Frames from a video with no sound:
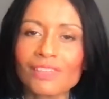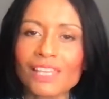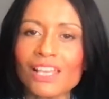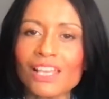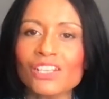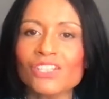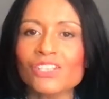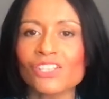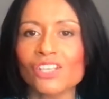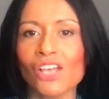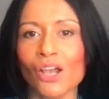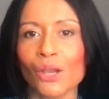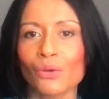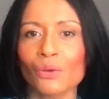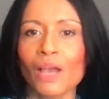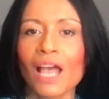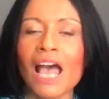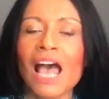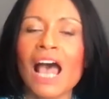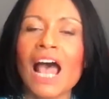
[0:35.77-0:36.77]
So,
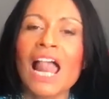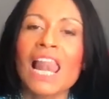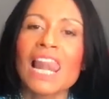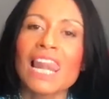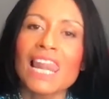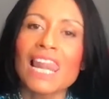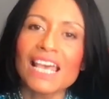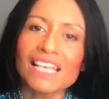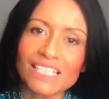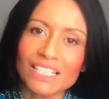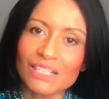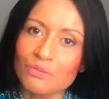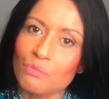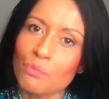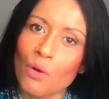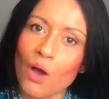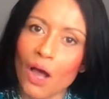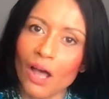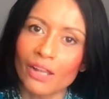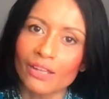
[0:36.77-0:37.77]
lesson
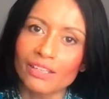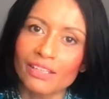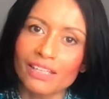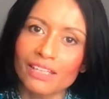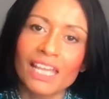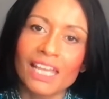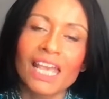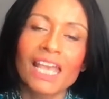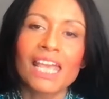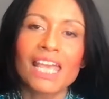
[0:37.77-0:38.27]
1